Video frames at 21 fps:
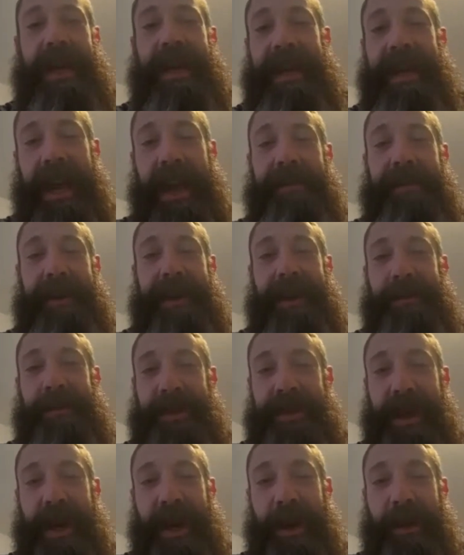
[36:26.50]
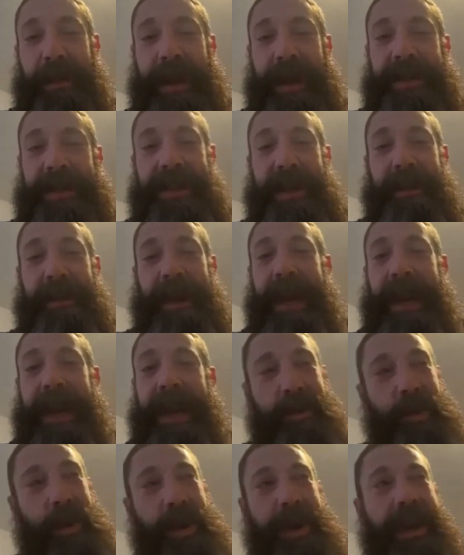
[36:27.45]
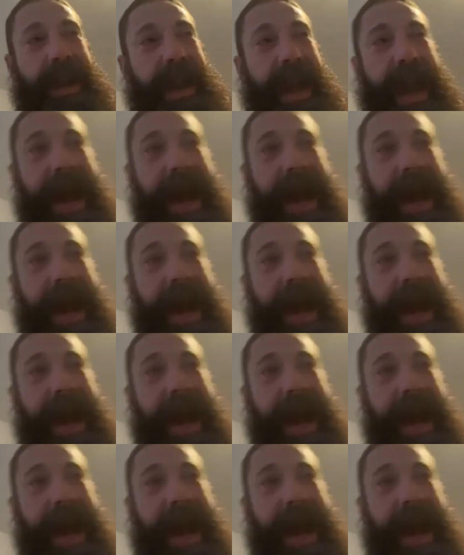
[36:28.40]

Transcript: gave him some. I said, man, I just want you to